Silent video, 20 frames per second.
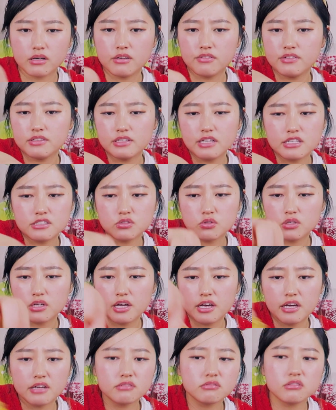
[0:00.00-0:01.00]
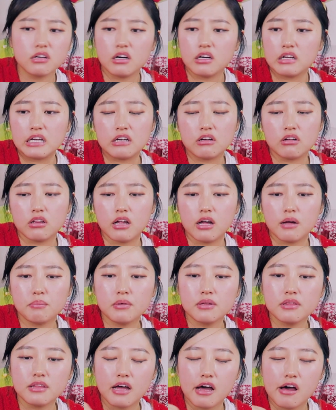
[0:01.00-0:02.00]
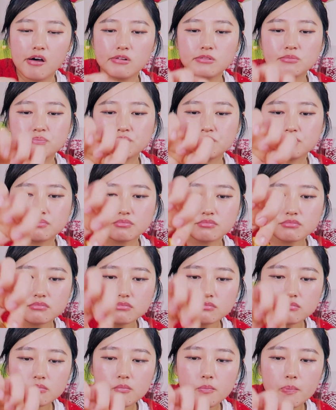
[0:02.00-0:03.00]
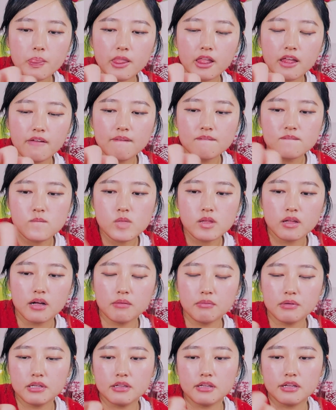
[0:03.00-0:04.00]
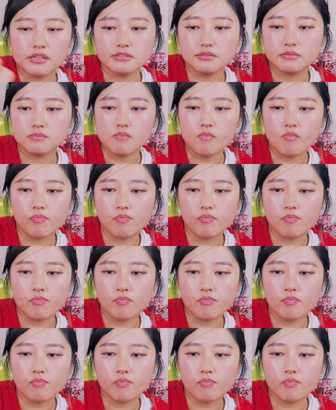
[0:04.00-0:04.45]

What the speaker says: If it tastes okay, I'll eat a lot. But now, I mean, like,